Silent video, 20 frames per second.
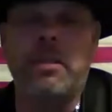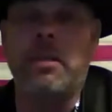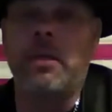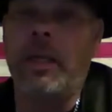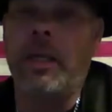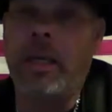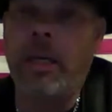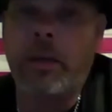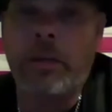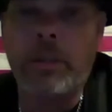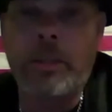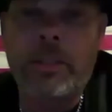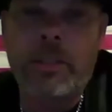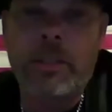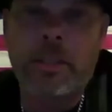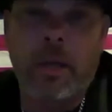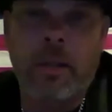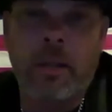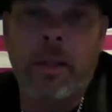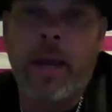get good
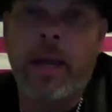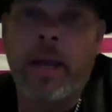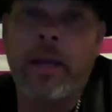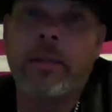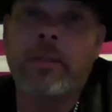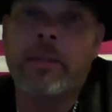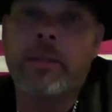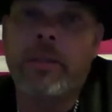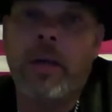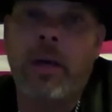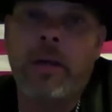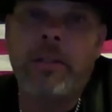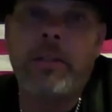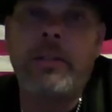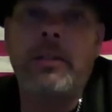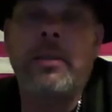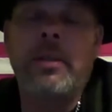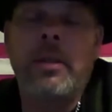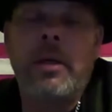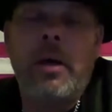sunlight and
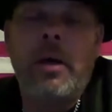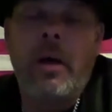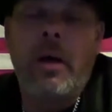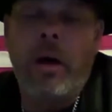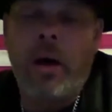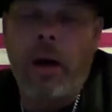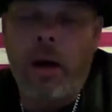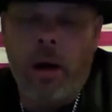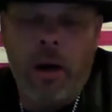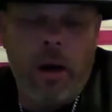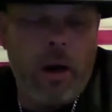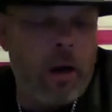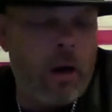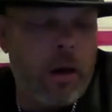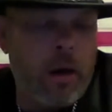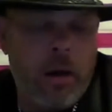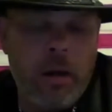such. Uh,